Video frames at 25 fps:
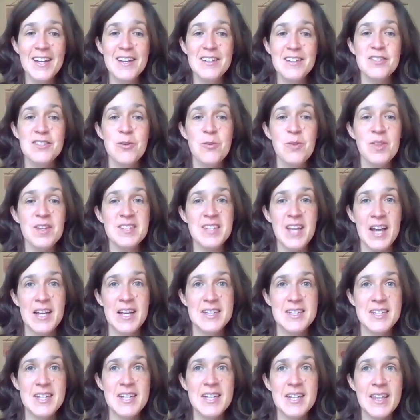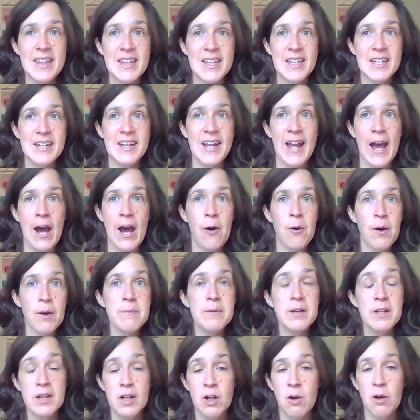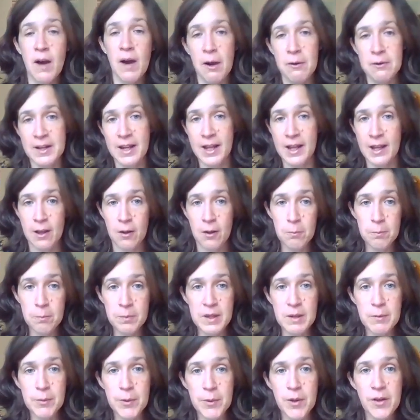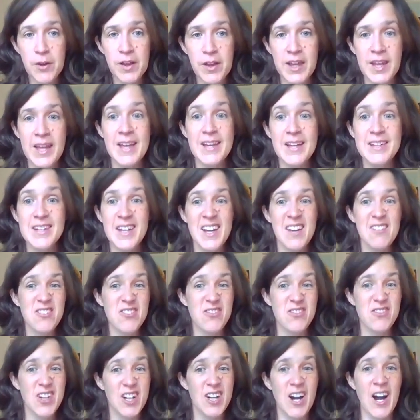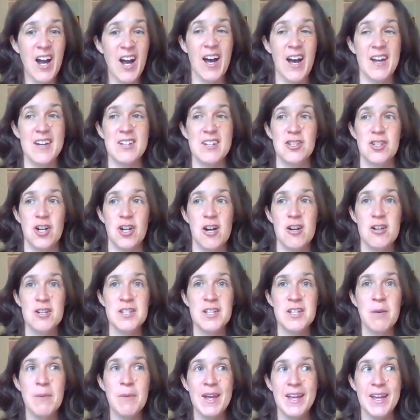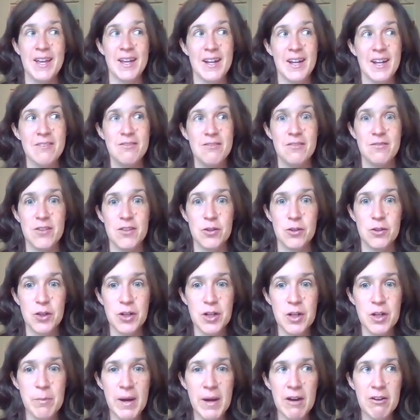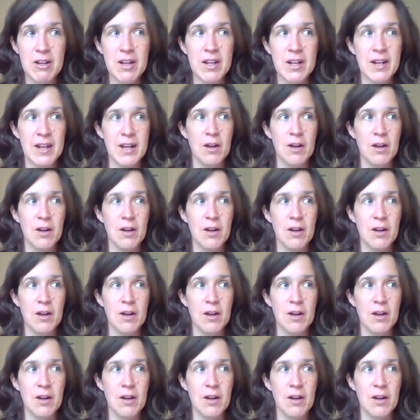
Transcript: So this idea that now I'm going to go out and help people and I have to figure out how to charge them and I have to feel good about it.